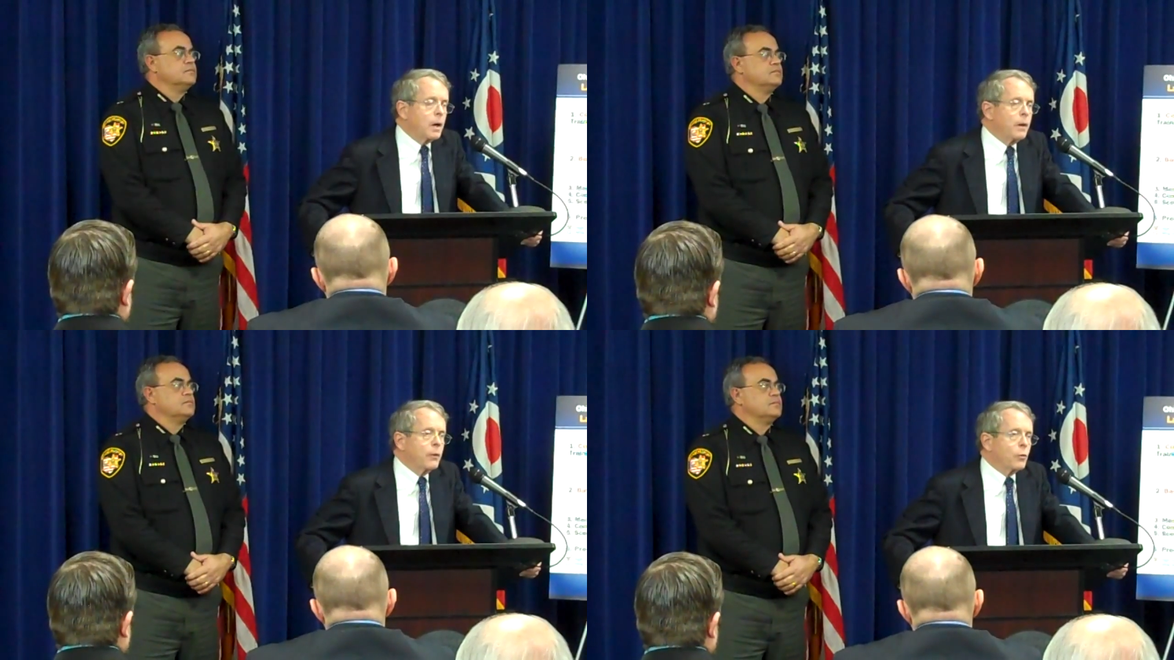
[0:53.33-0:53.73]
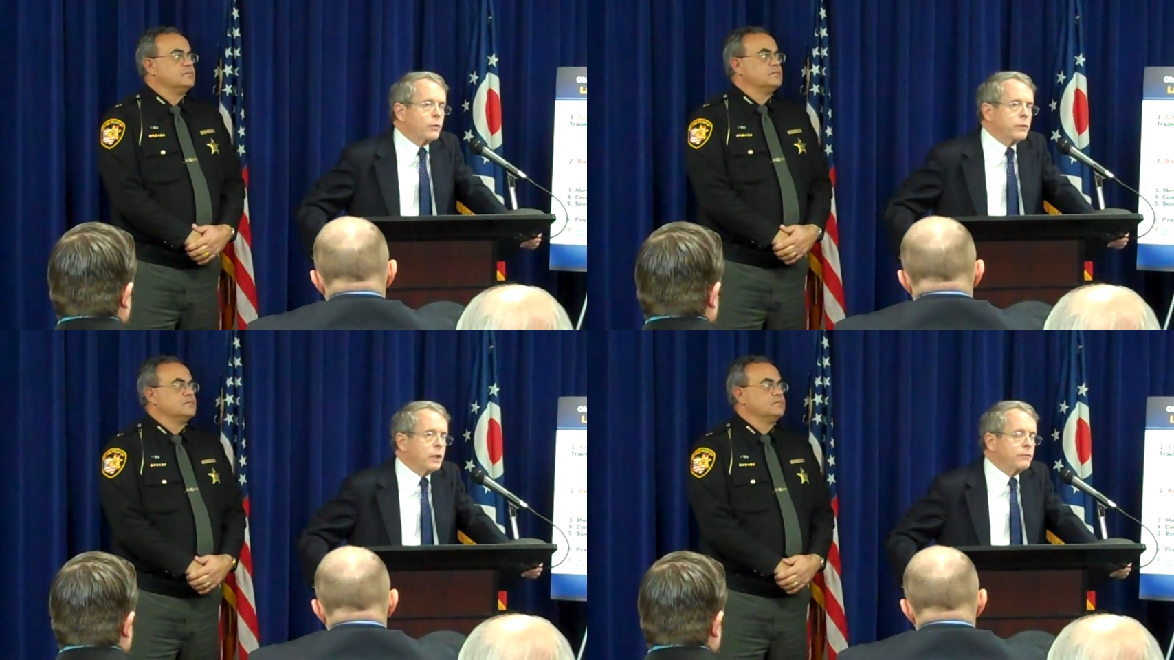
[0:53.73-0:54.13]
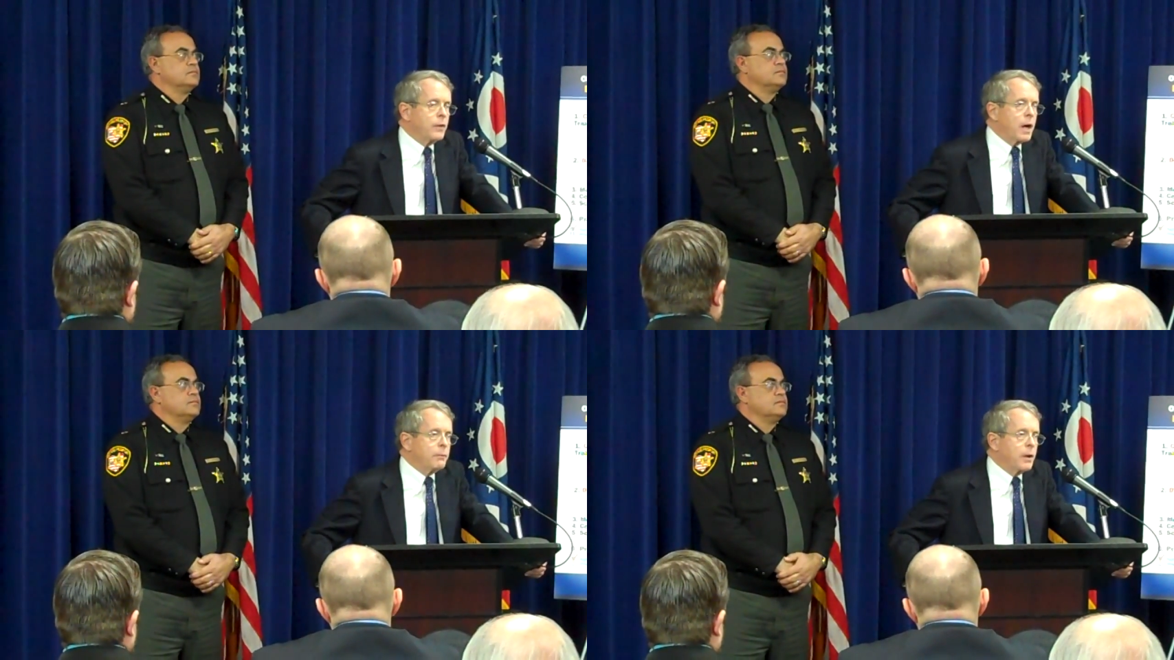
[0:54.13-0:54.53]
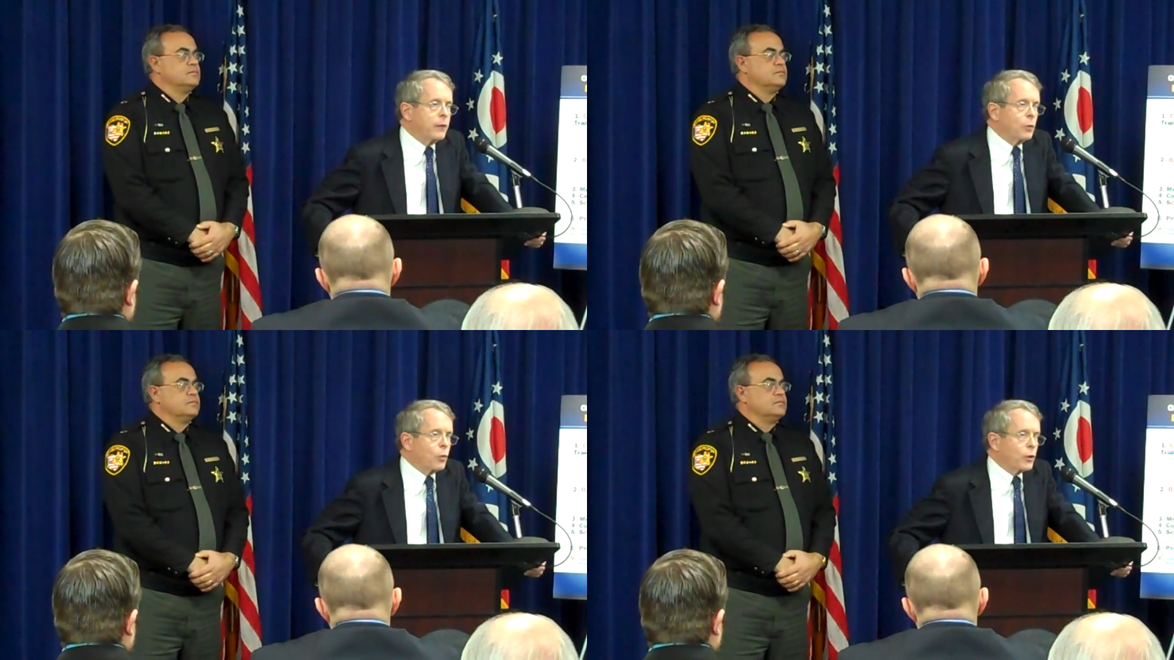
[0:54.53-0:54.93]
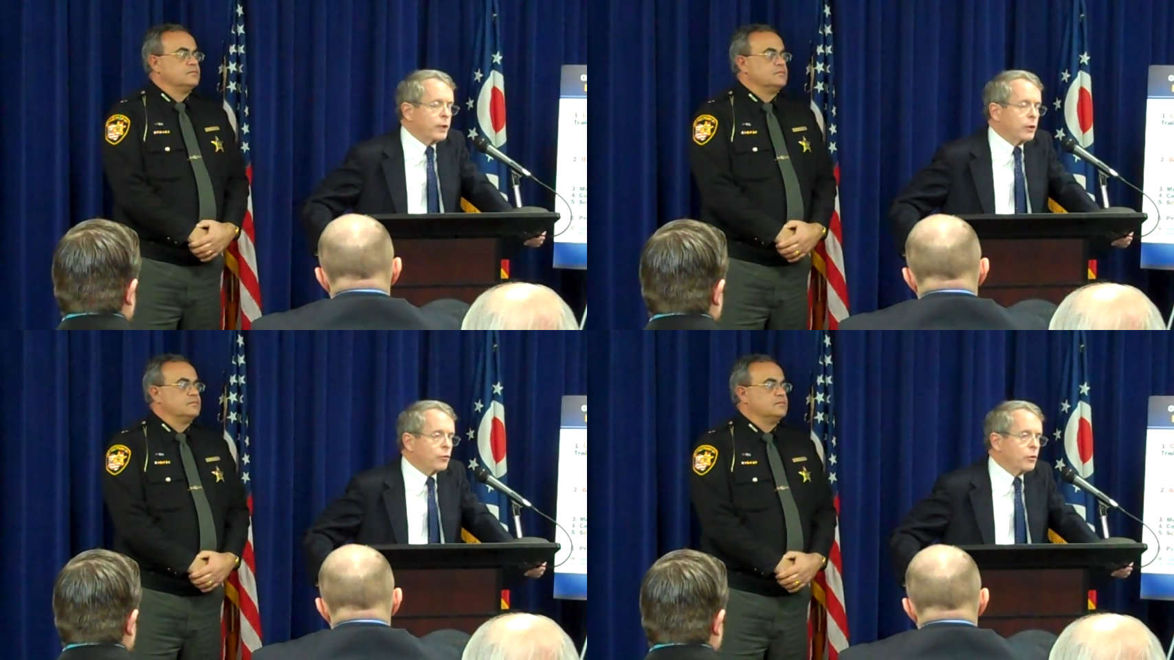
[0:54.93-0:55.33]
Speaker 1: uh, that were identified by the
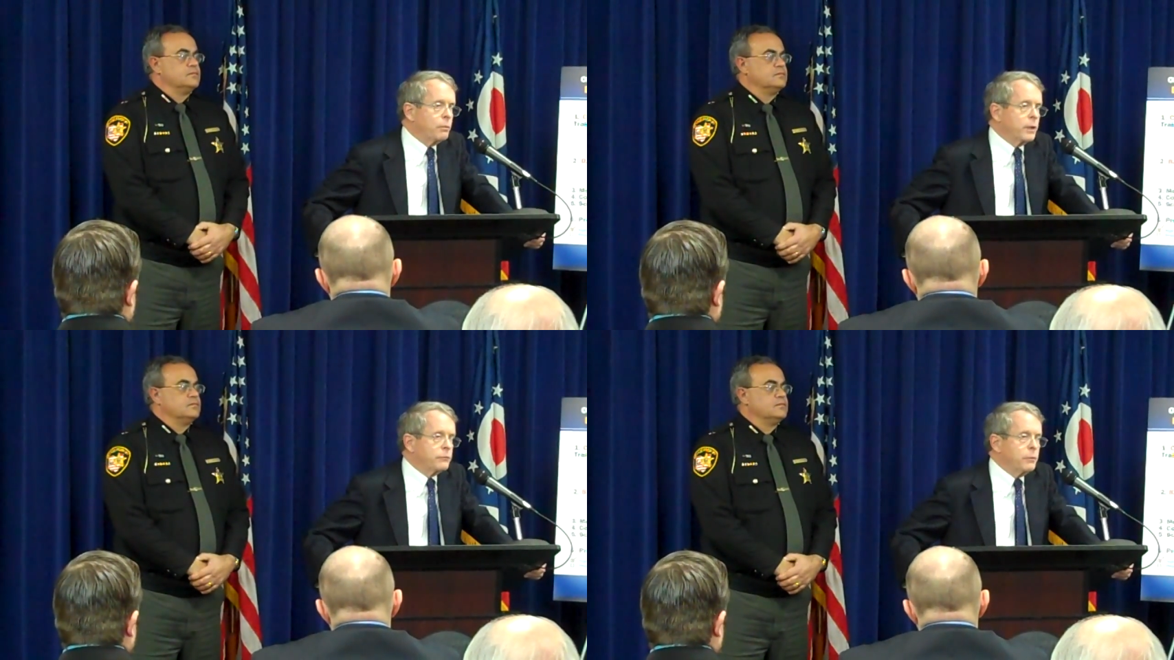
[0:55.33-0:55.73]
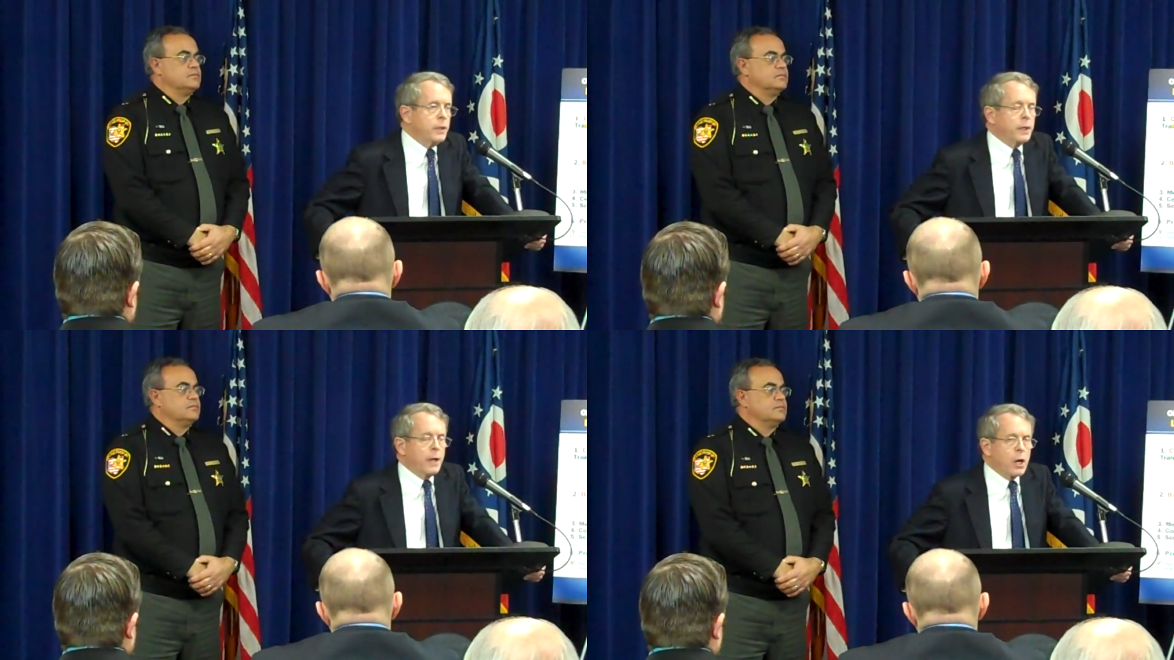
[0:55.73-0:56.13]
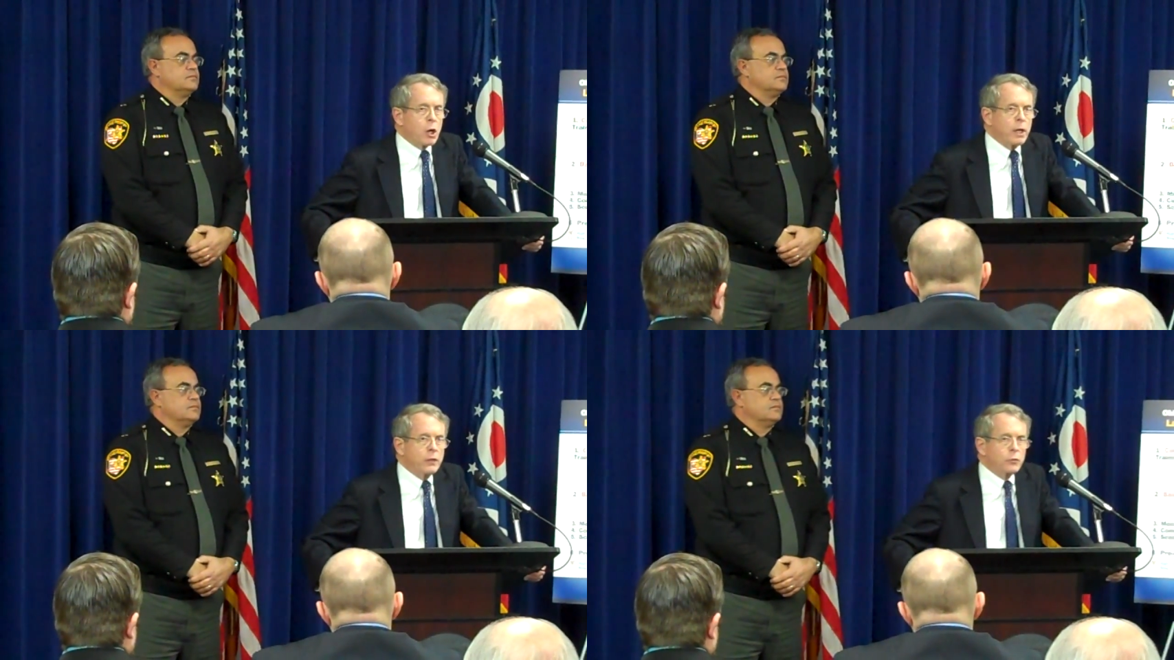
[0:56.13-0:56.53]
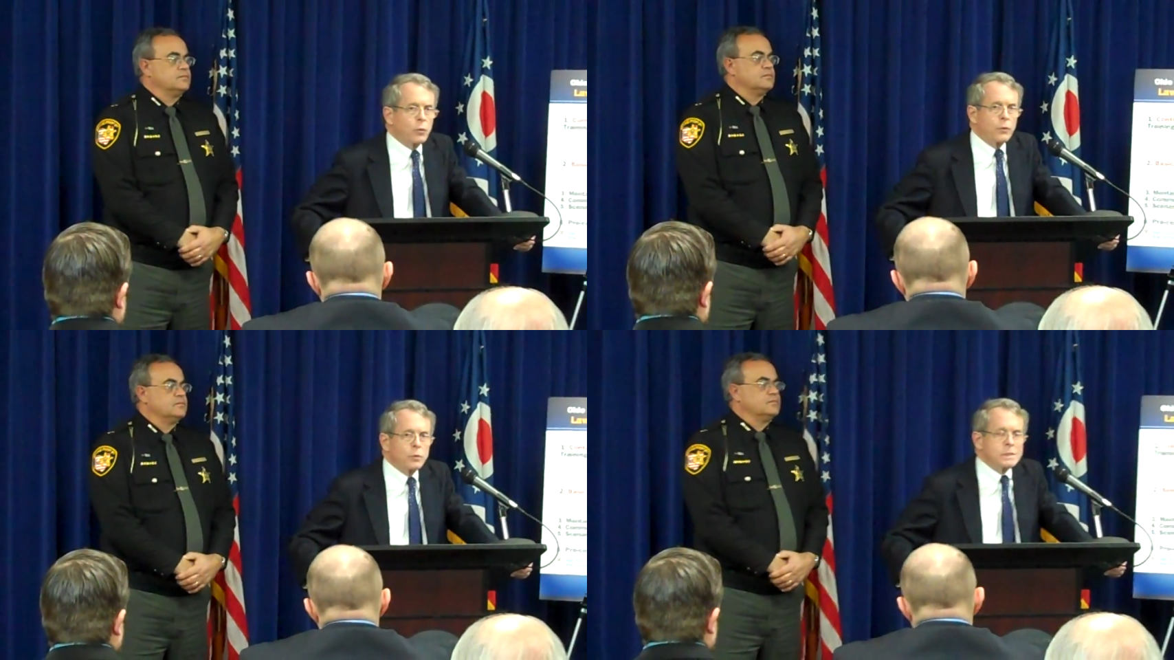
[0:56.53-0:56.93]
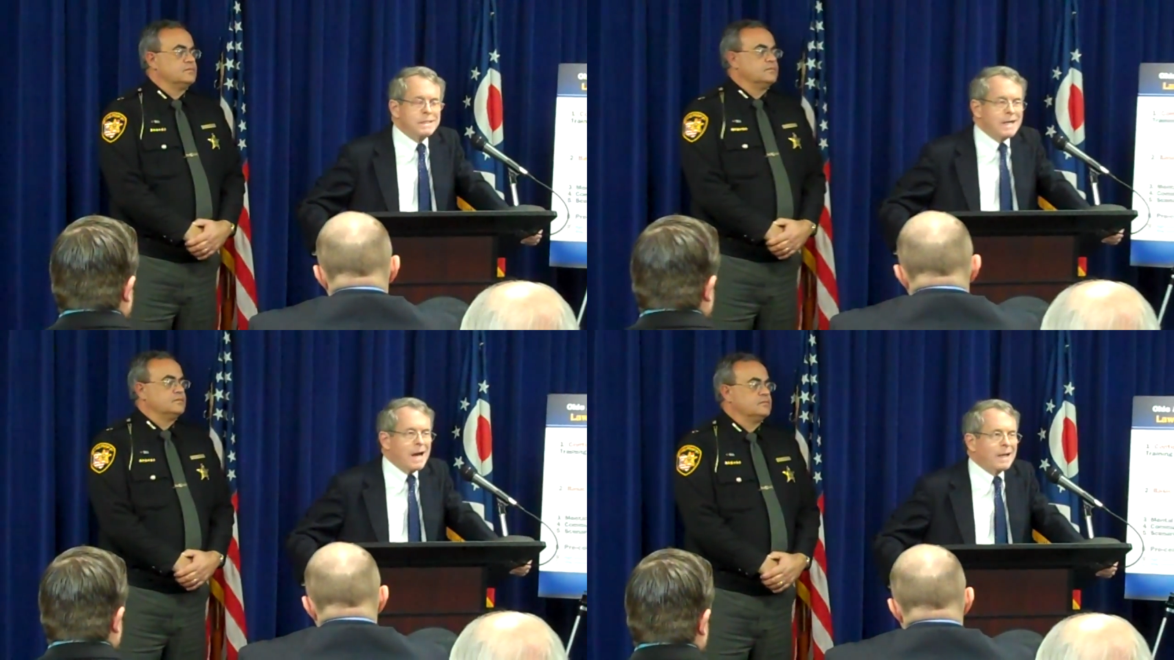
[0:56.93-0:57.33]
working group as being areas where there
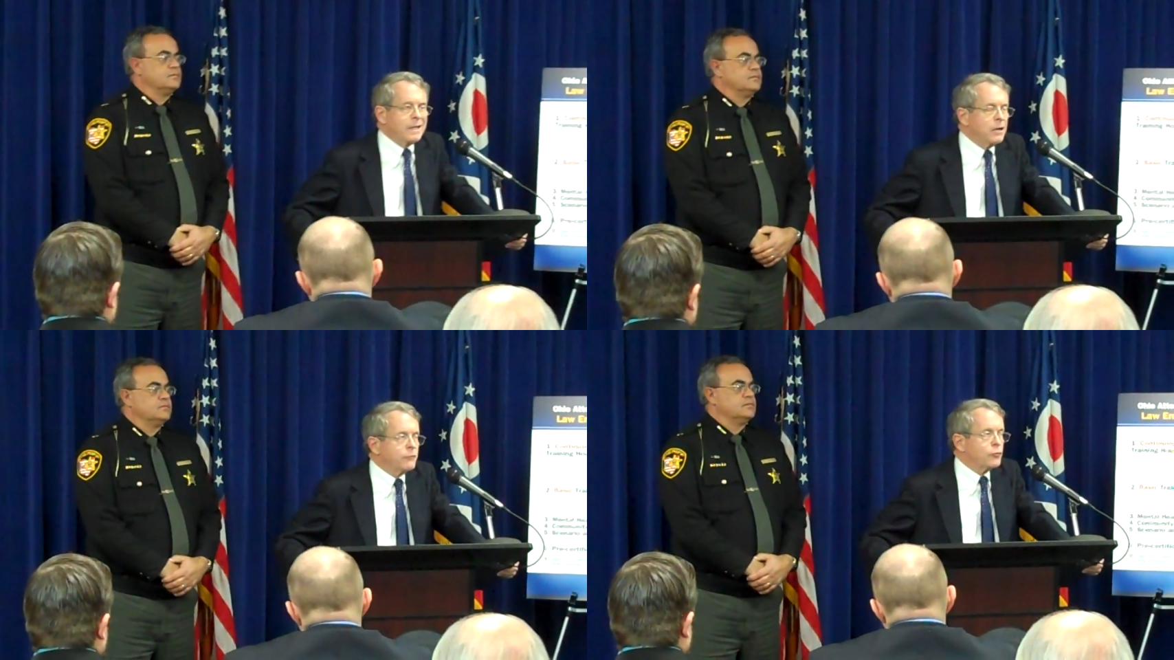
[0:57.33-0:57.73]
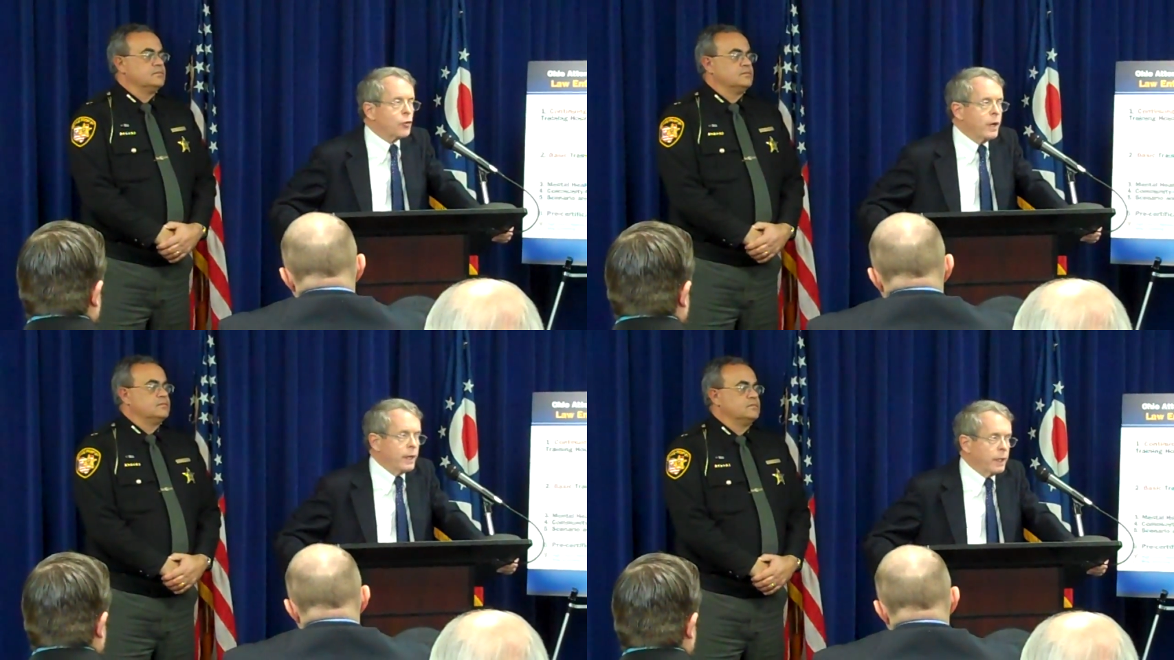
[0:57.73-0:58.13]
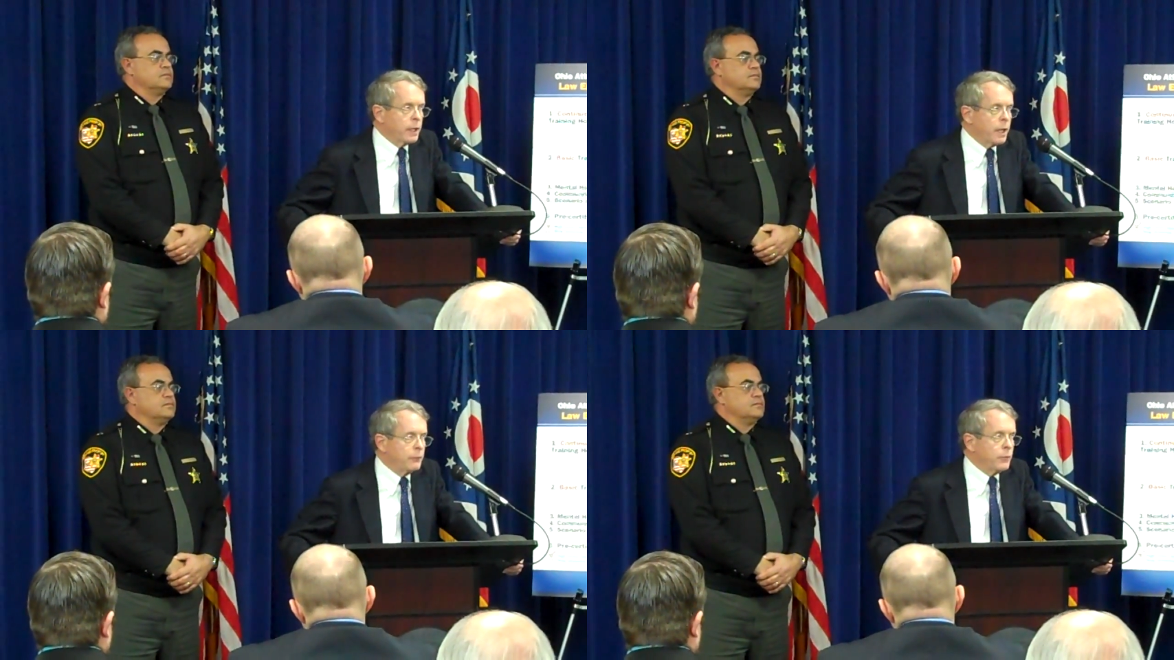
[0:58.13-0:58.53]
was not enough training